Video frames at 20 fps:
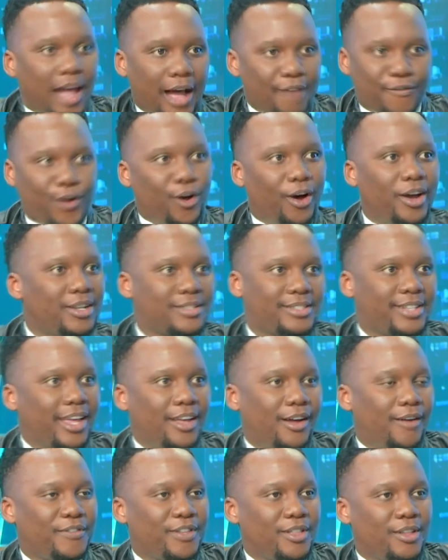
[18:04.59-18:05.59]
I've got to
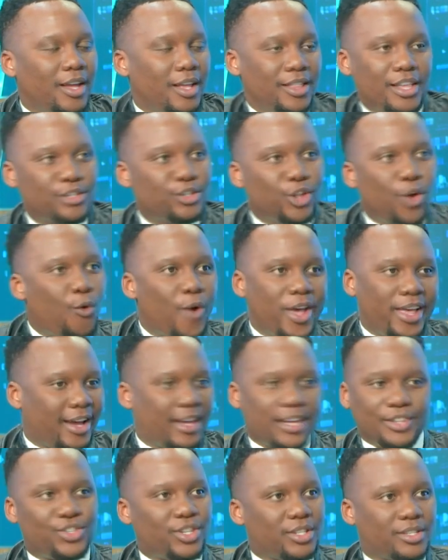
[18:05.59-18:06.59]
stay after there's no way I
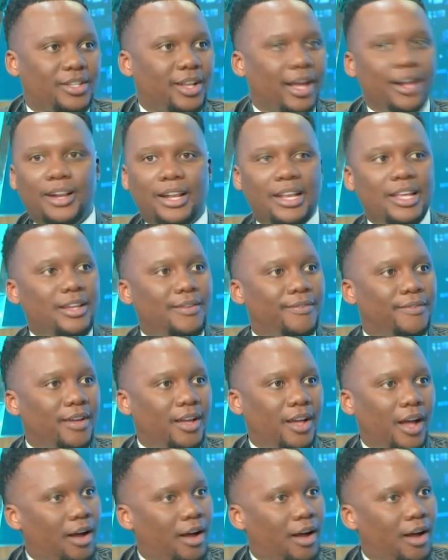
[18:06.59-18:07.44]
can just and leave.